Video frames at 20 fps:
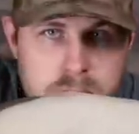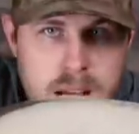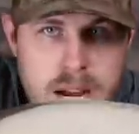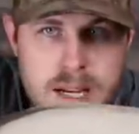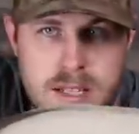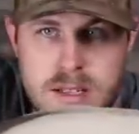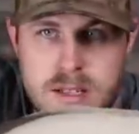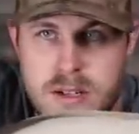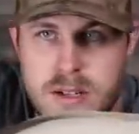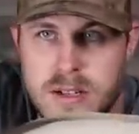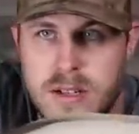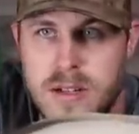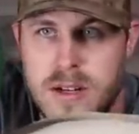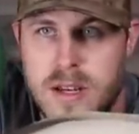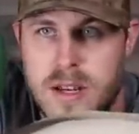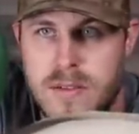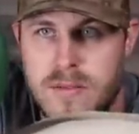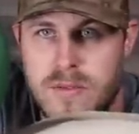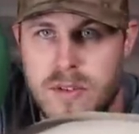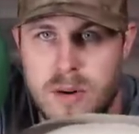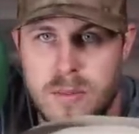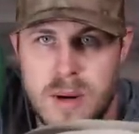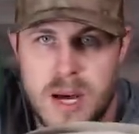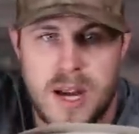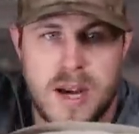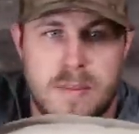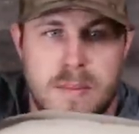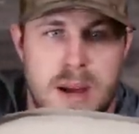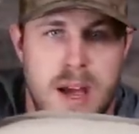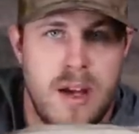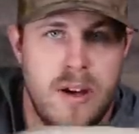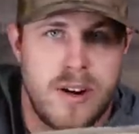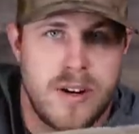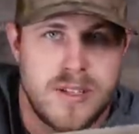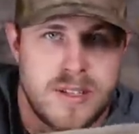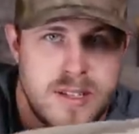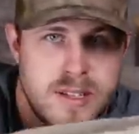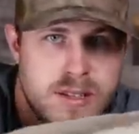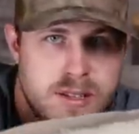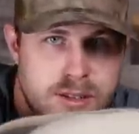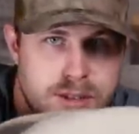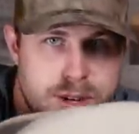nice, good-looking full-body mallards. This